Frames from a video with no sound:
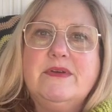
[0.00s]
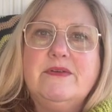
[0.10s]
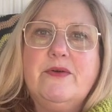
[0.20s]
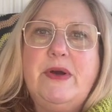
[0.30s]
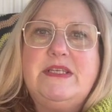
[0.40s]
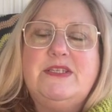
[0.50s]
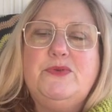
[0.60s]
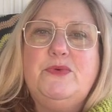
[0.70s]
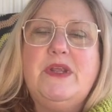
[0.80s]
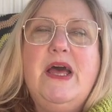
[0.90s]
quite
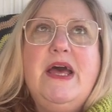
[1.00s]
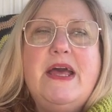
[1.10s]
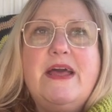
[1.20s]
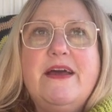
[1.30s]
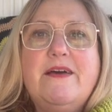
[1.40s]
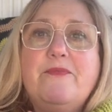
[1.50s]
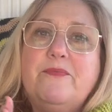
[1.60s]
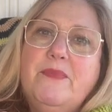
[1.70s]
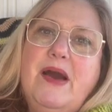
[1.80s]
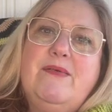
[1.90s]
soon. I
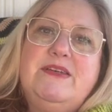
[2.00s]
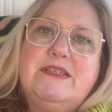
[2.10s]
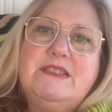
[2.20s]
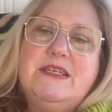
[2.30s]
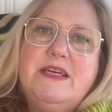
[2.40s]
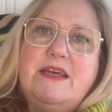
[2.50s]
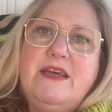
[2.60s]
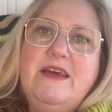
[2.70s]
will just say,